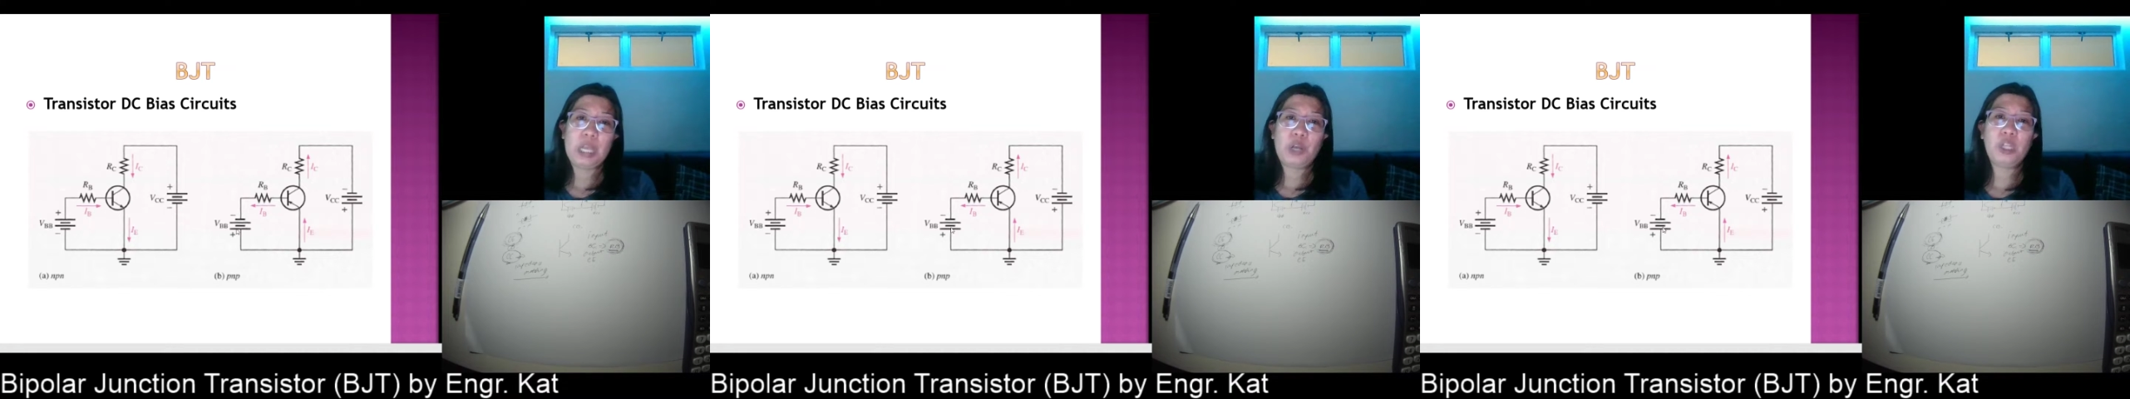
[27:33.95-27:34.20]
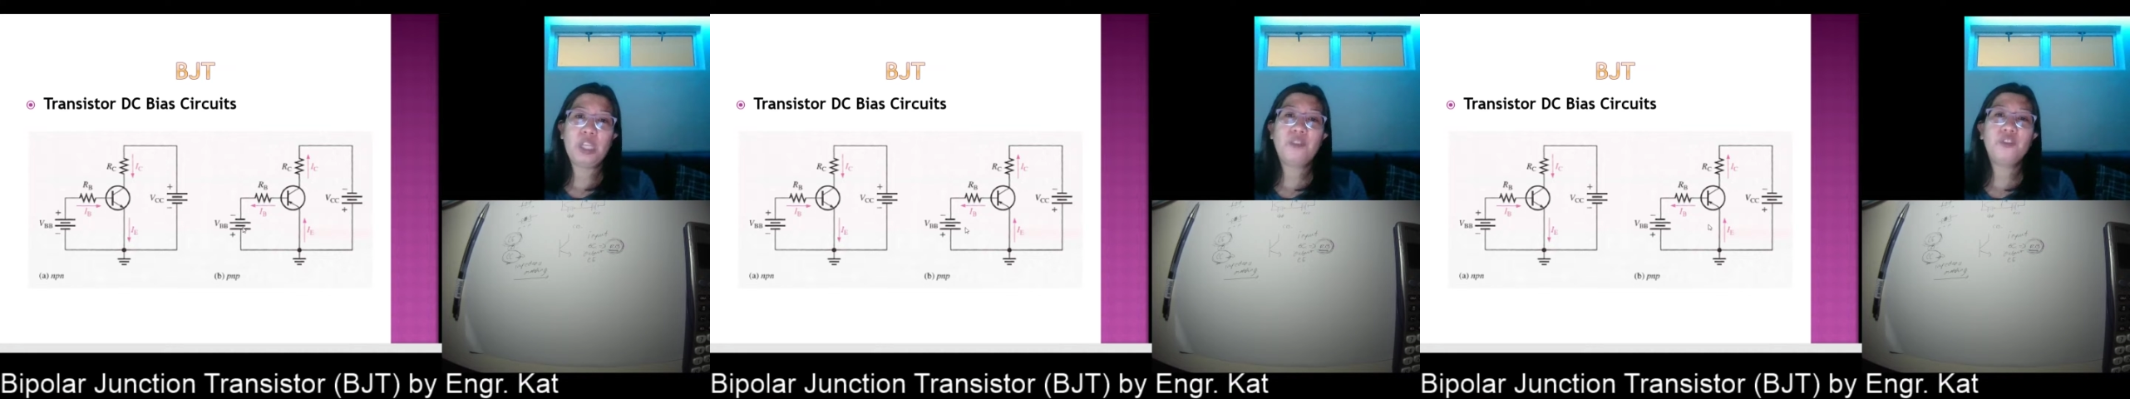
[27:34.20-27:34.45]

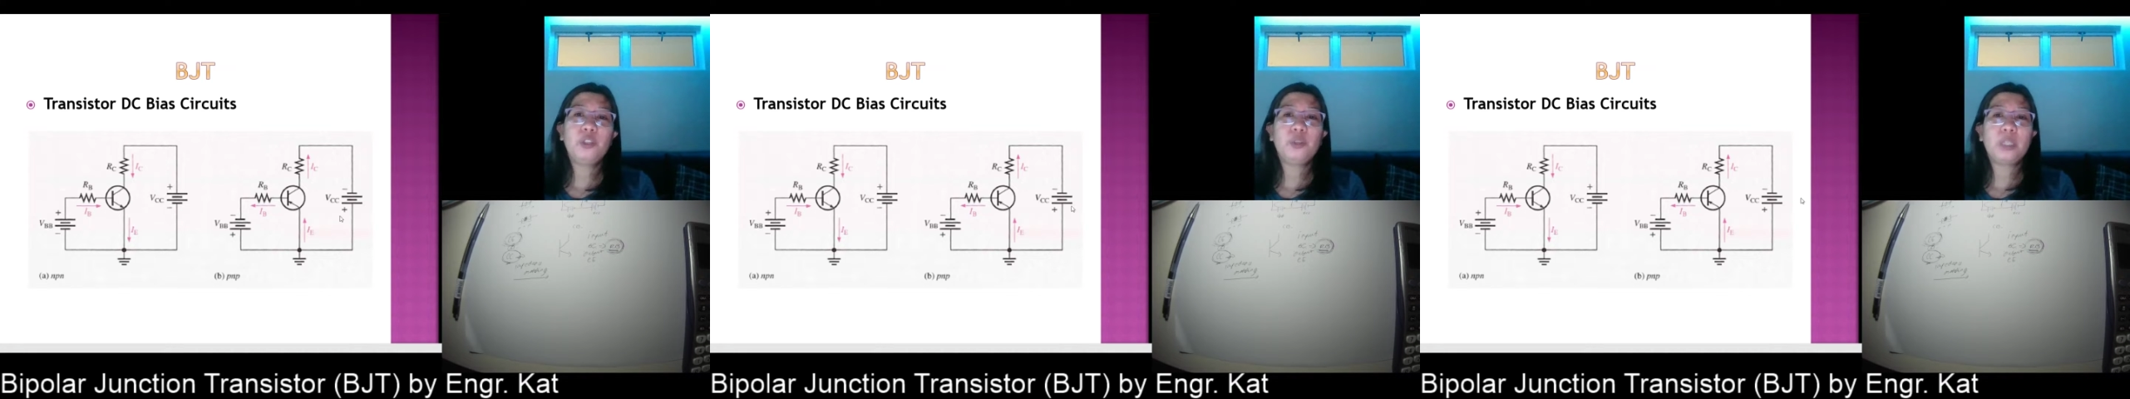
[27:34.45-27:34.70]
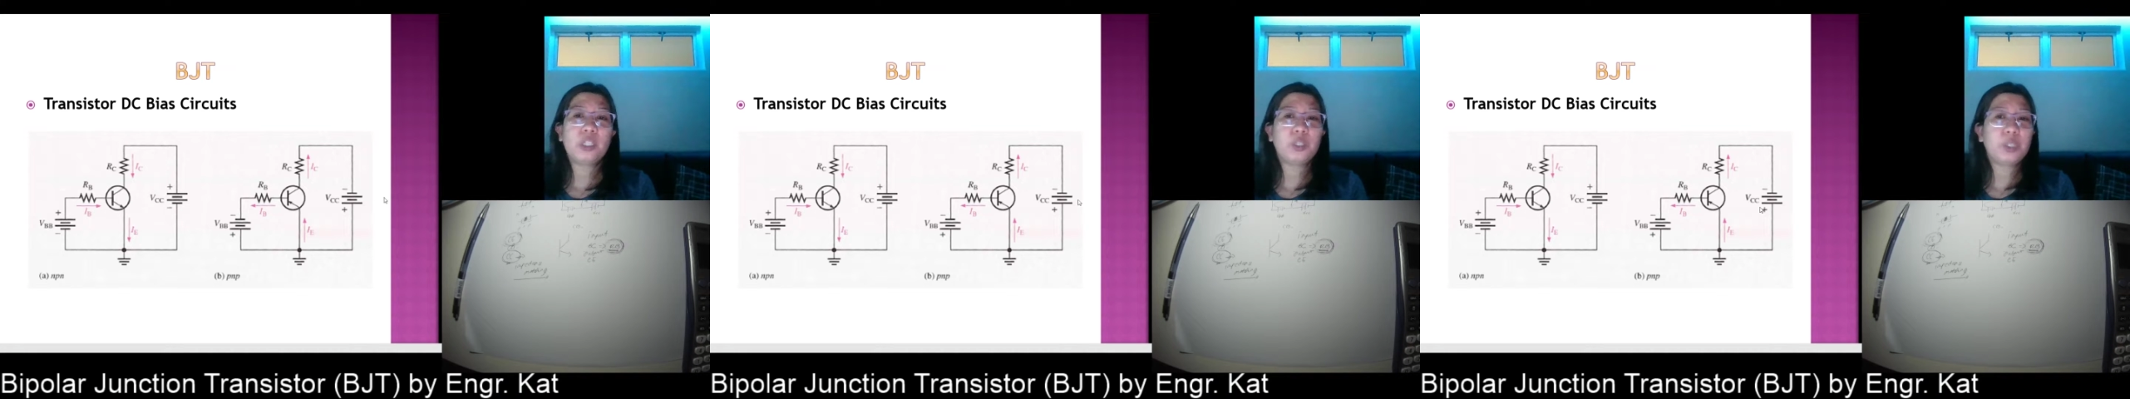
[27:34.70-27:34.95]
All you have to do
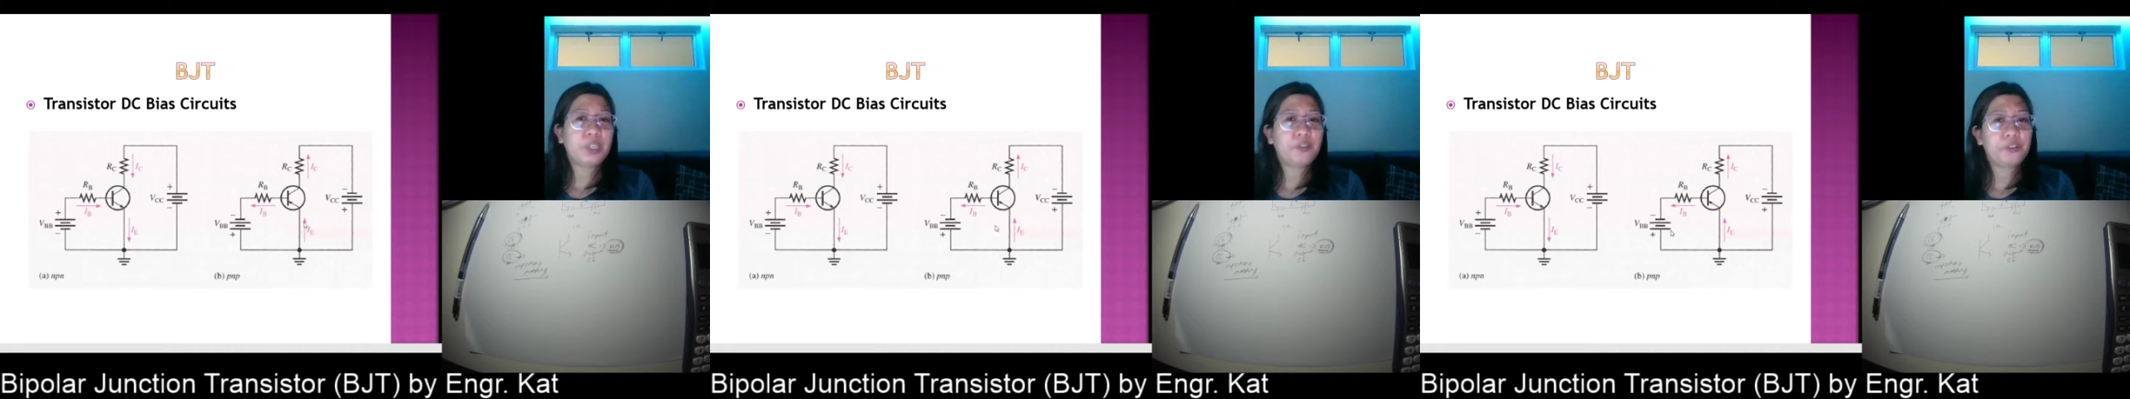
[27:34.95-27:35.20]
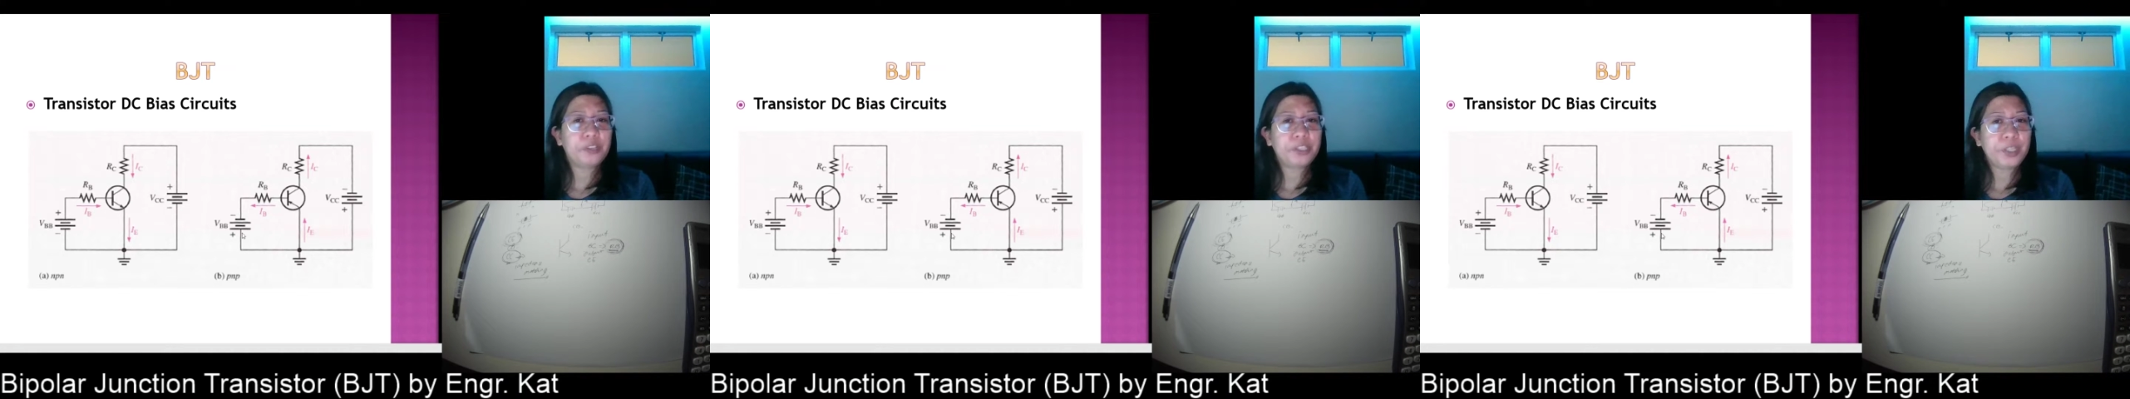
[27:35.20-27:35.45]
is to
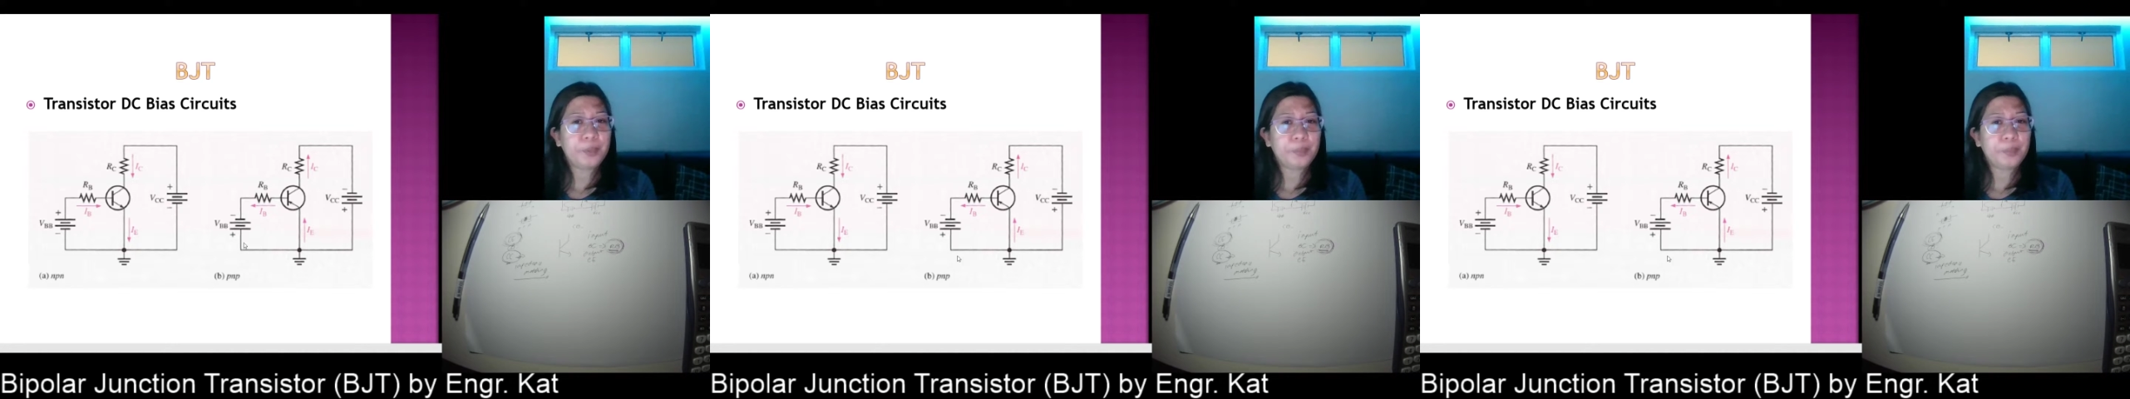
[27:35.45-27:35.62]
reverse the